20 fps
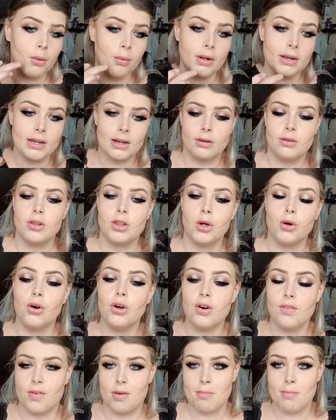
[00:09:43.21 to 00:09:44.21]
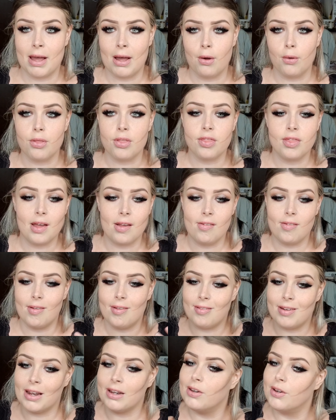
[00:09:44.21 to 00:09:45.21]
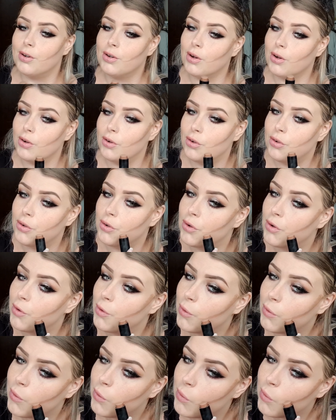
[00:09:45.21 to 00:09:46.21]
your way down to the corner of your mouth. That is the standard contour.